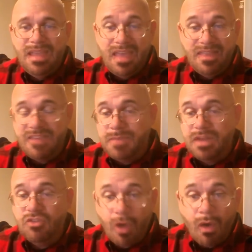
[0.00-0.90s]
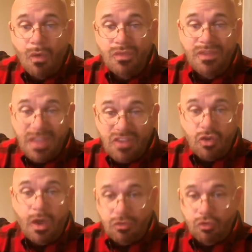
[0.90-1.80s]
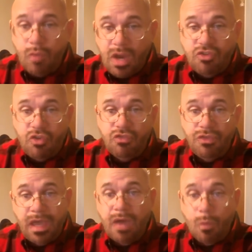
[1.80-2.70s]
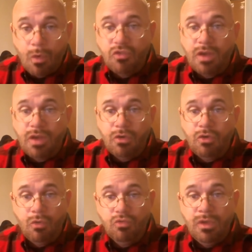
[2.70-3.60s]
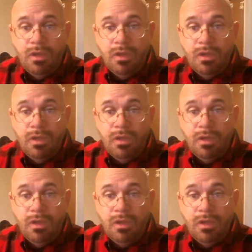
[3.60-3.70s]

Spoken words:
And they've been told that these guys are witches and they got warts on their nose.